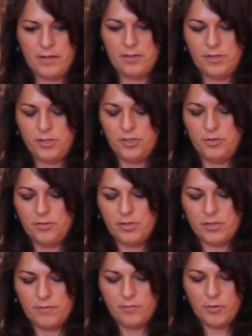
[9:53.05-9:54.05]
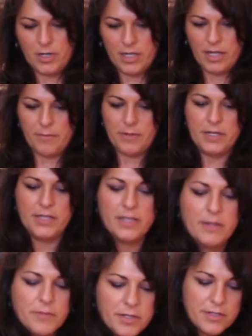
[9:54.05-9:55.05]
the juice of 1 lemon, and then
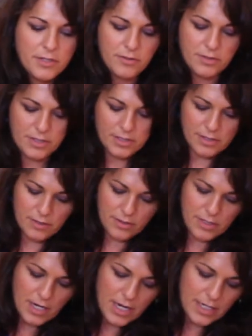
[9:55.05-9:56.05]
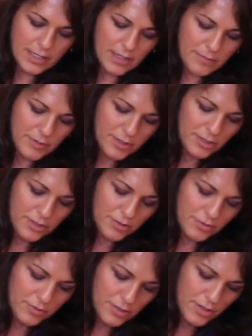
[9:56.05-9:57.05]
I'm going to use this little tiny lemon
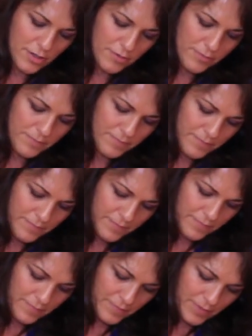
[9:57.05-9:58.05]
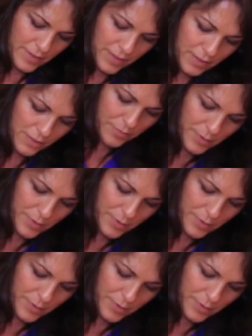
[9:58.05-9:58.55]
too, so a little